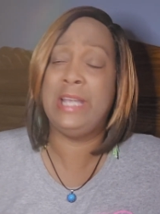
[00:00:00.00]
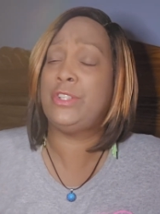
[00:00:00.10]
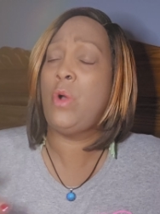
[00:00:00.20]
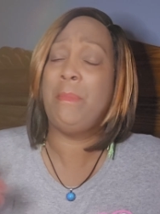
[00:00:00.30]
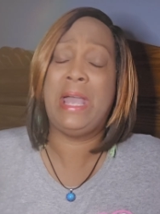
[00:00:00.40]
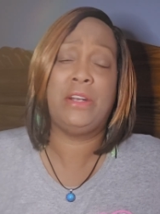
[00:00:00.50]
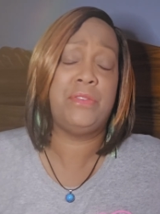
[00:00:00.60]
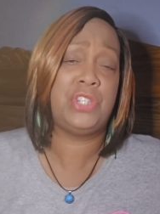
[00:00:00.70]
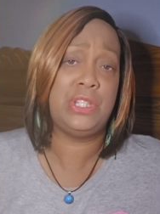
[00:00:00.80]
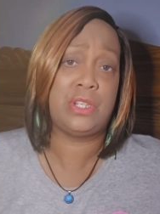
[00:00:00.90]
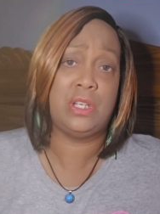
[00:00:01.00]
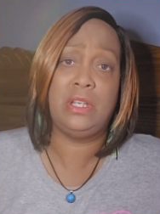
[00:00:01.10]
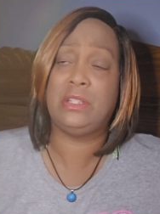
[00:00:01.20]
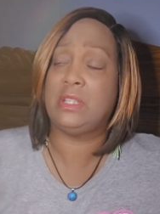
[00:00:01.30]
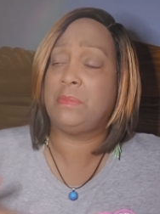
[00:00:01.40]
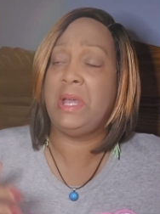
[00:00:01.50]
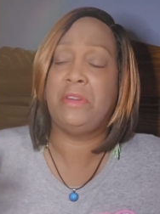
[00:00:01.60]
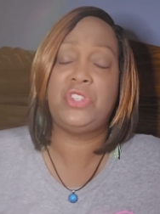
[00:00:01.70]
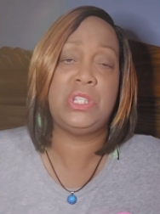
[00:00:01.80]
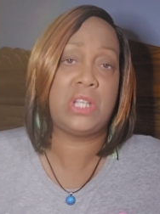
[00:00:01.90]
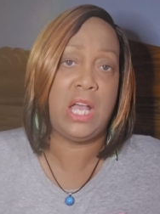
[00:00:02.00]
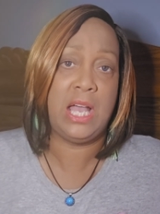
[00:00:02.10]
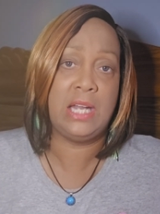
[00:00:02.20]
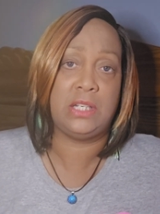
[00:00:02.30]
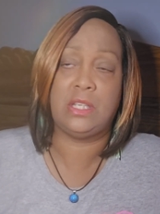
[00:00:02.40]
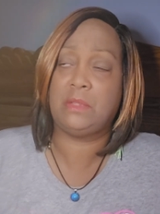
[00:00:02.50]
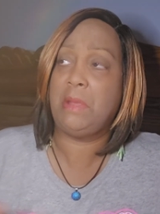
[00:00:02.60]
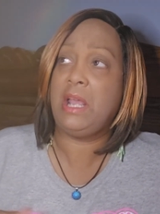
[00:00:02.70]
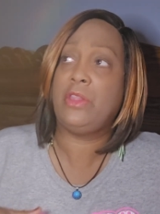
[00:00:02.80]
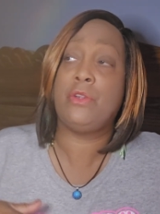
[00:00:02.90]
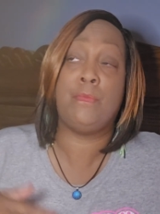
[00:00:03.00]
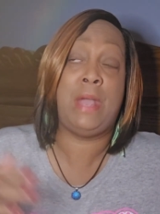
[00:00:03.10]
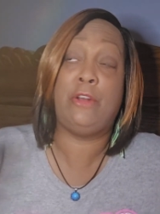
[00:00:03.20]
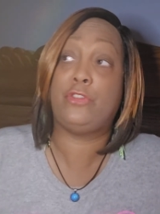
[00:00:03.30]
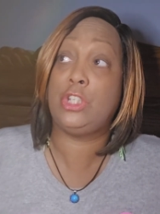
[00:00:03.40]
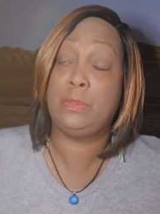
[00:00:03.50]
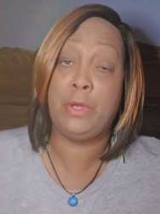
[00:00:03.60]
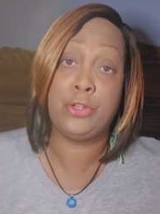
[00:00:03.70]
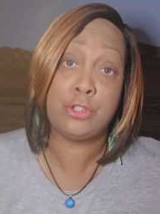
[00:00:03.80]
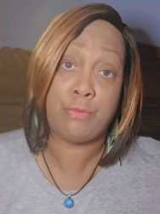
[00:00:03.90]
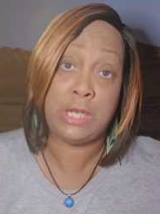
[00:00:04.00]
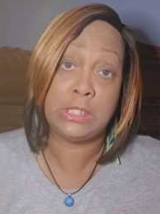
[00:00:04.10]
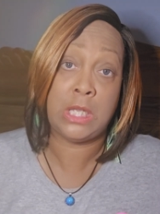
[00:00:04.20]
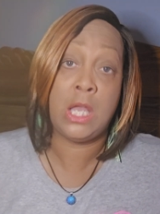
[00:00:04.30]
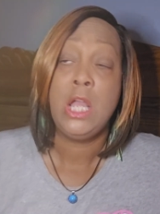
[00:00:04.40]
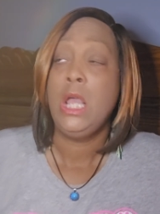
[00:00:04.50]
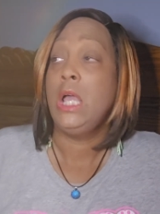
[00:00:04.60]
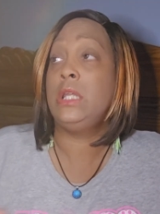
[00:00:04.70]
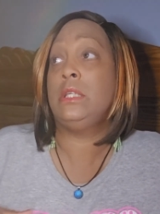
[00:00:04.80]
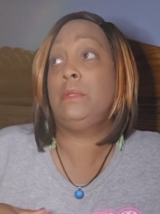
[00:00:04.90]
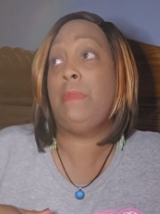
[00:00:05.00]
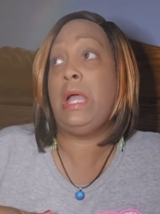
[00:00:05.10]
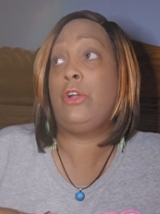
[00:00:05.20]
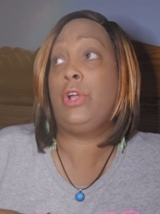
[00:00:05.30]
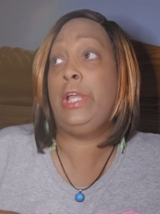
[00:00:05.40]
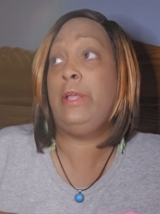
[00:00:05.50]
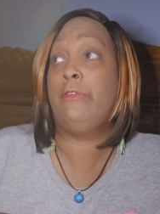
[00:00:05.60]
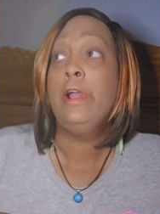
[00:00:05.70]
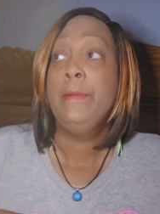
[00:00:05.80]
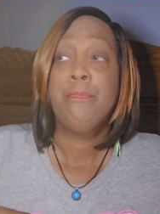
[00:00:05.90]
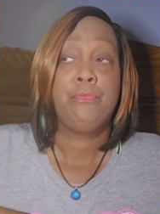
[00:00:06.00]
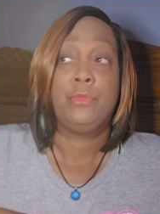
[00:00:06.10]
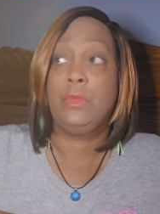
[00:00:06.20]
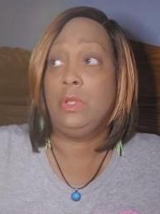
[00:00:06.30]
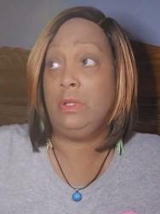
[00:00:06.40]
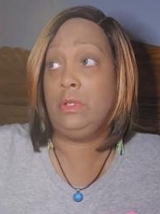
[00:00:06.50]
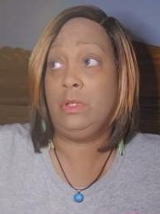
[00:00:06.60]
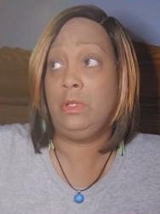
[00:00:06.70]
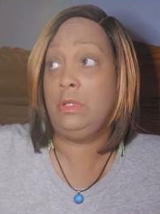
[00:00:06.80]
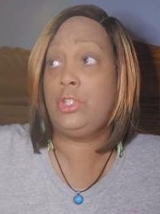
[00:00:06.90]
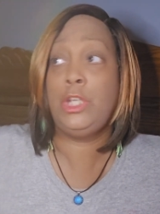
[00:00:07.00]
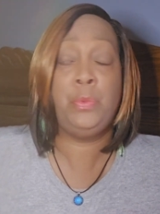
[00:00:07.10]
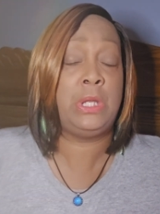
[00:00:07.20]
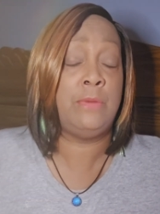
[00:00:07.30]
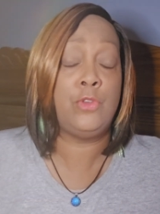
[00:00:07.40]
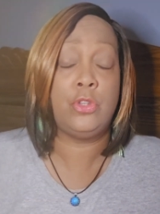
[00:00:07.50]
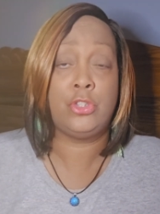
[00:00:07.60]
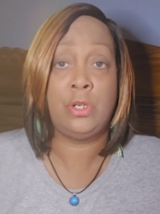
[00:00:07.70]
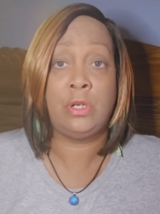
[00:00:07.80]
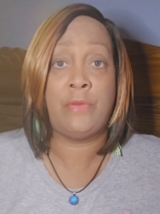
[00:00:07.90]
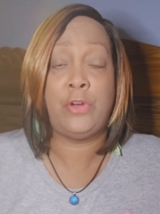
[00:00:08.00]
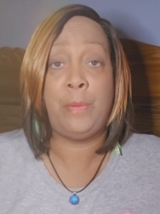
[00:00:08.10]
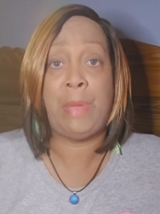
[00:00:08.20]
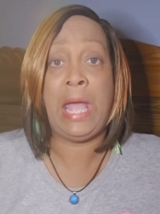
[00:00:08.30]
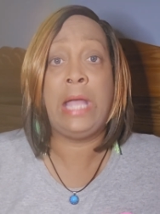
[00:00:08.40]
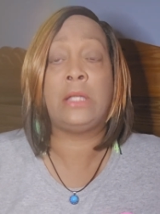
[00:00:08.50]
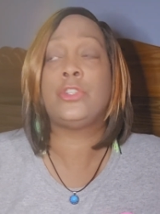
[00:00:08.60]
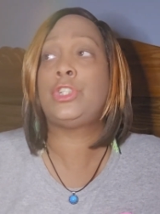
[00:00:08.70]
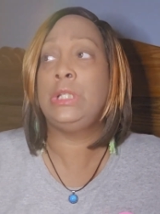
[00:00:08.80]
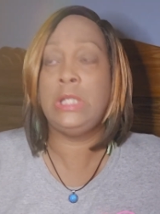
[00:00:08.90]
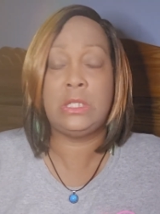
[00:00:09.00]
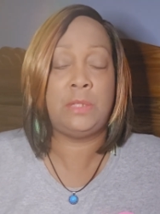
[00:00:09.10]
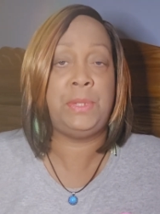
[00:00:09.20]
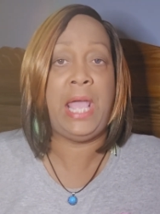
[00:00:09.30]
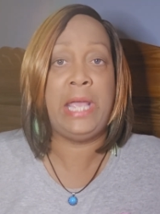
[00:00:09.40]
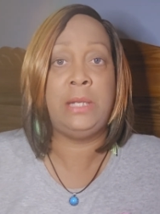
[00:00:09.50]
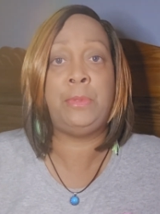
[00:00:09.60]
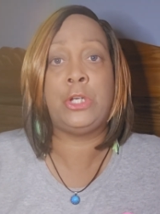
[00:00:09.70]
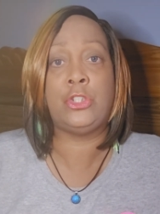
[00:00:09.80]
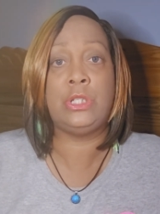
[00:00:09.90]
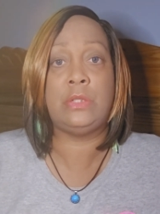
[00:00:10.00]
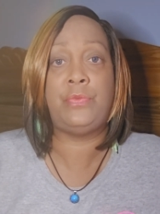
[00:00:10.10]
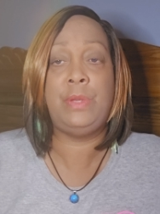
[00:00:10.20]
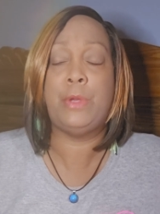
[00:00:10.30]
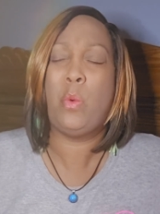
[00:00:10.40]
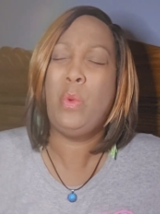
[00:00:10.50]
It don't matter if she's good. Doesn't matter if she's kind. It doesn't matter matter if she's Mother Teresa. It doesn't matter if she will give you the shirt off her back. She needs to be hated because she's a female.